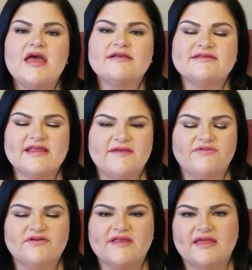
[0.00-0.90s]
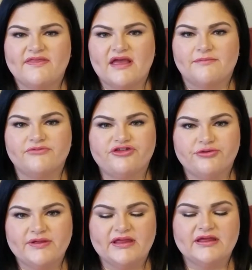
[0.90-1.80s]
see if there's anything I'm
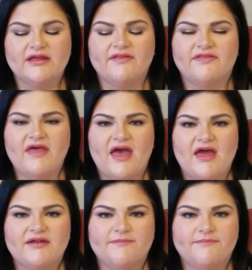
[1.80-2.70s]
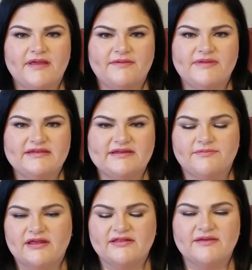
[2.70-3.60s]
doing that may be
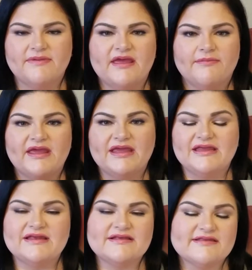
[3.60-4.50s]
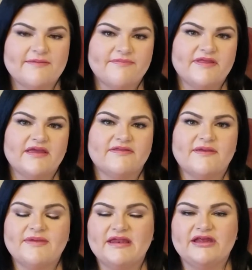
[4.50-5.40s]
derailing me. Am I eating something
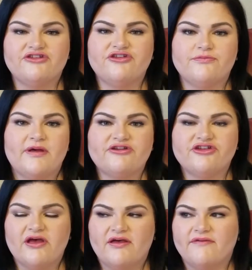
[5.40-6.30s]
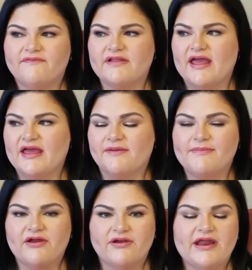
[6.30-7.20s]
that I'm eating too much of, like
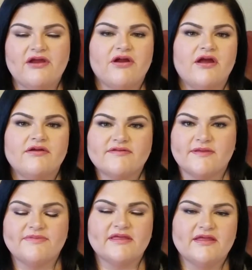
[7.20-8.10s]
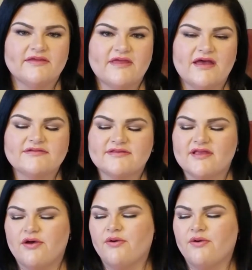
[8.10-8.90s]
marinara or something like that? So